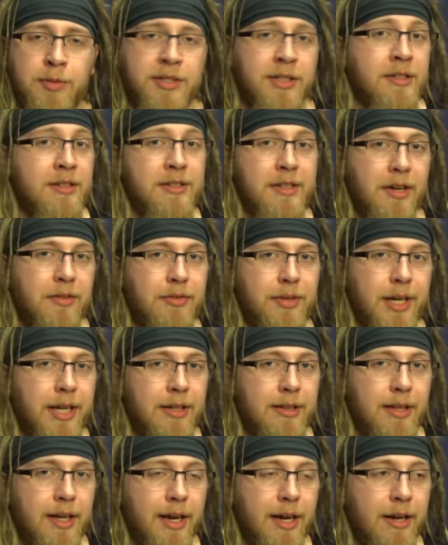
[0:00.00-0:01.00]
and stuff
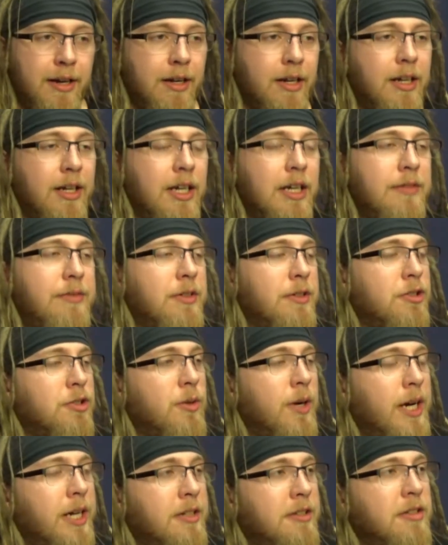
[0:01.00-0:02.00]
like that. If you're
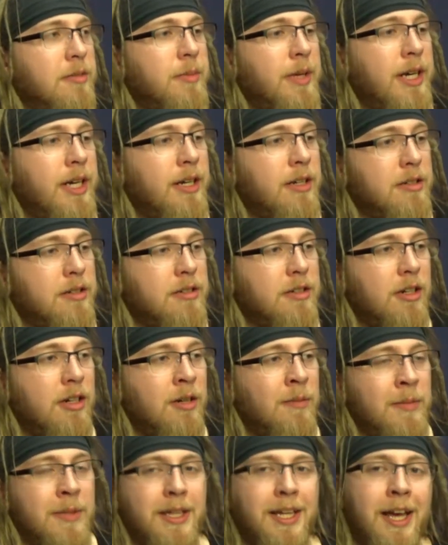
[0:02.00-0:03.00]
trying to make
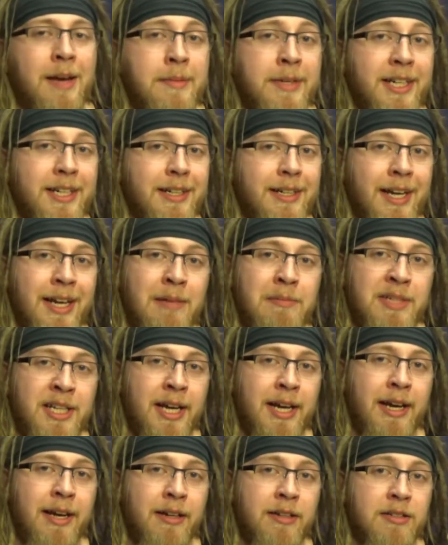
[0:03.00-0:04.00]
some laminate name
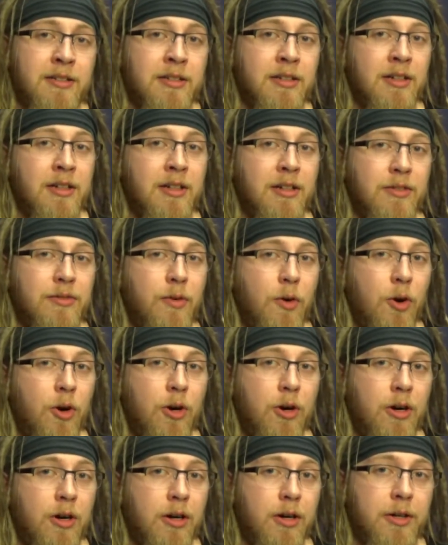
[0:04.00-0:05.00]
tags
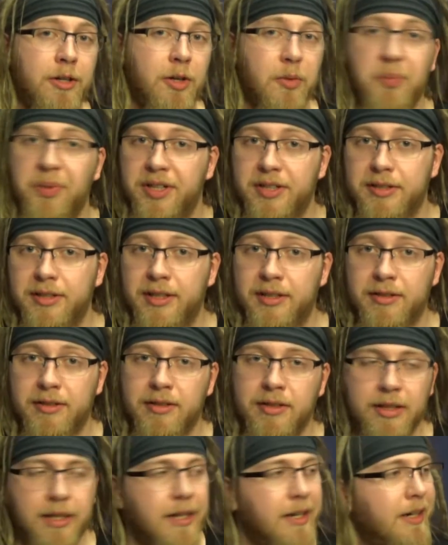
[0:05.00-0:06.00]
for your
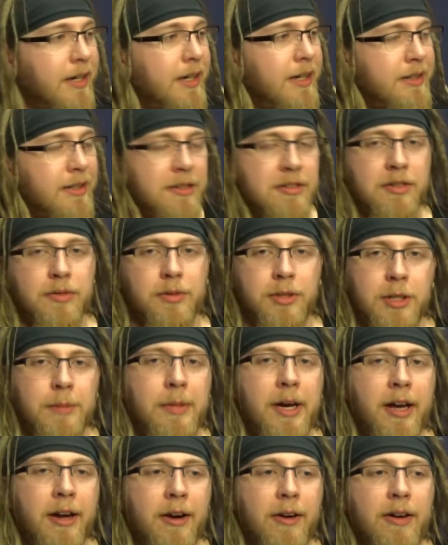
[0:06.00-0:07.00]
business, it doesn't really
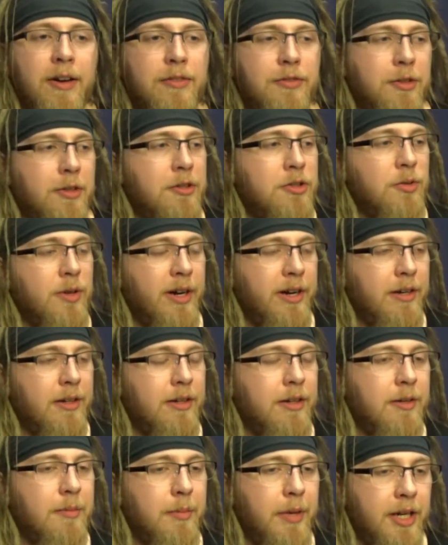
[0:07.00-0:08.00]
matter. If you're trying
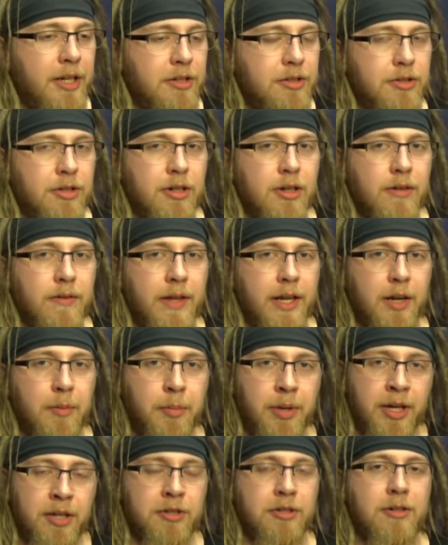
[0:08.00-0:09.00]
to make sure that a
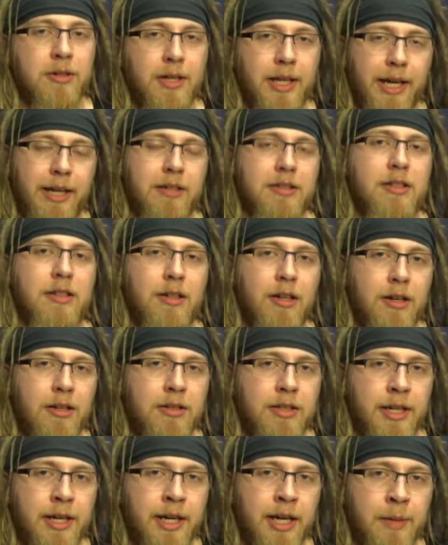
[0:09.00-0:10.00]
picture lasts a long
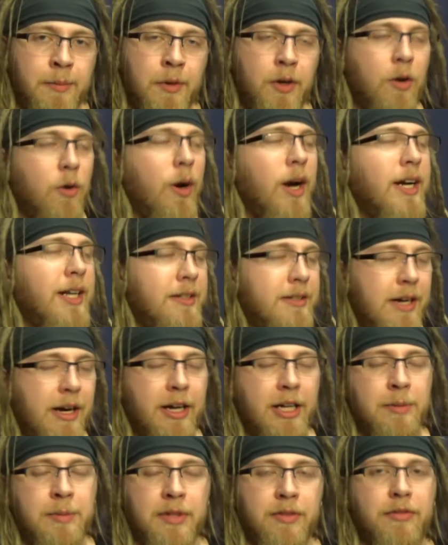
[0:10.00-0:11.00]
time, or any
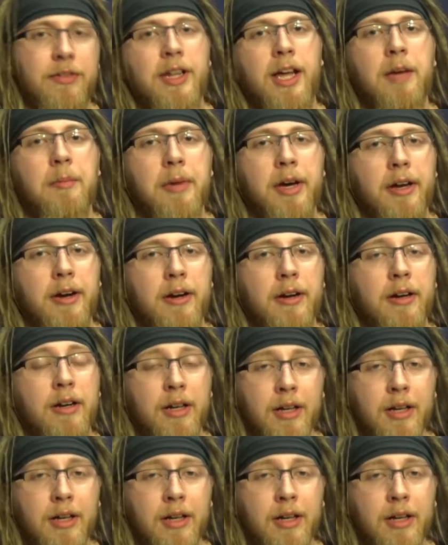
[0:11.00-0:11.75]
document for that matter,